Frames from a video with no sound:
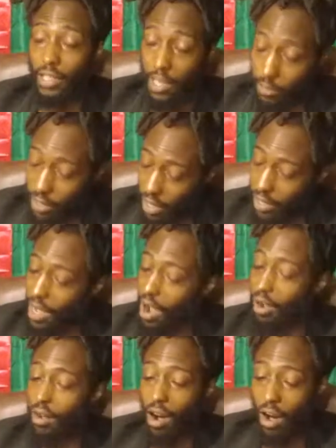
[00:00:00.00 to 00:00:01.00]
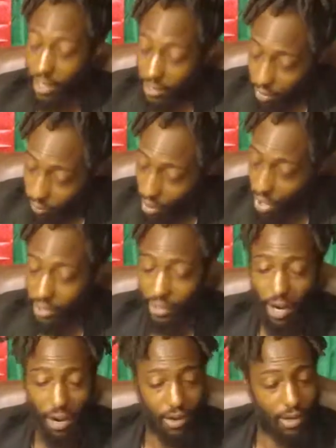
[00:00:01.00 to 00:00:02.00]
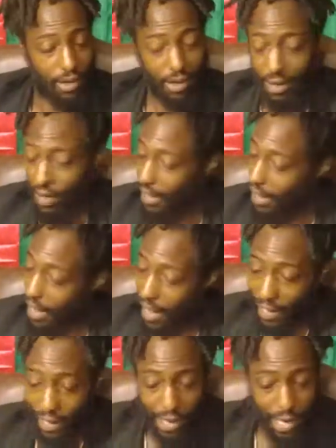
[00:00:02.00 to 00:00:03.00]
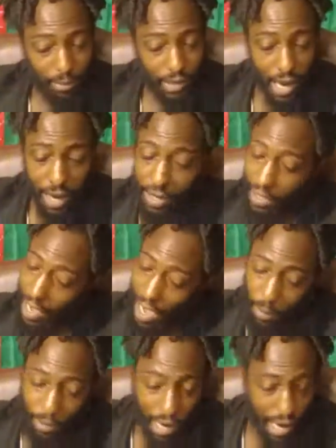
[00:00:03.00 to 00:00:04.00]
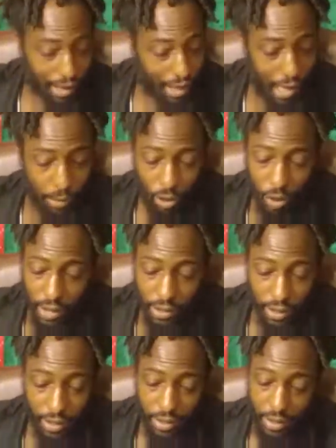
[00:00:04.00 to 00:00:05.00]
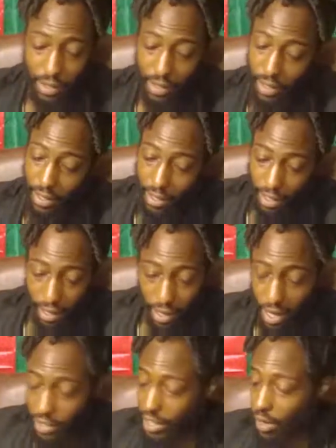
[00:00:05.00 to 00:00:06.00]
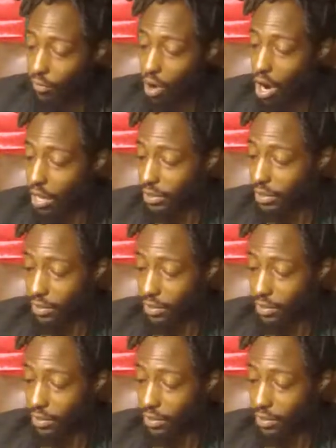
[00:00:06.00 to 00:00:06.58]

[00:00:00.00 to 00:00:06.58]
keep telling y'all, God is a voice, y'all. I keep telling you. I keep stressing it. It is a voice.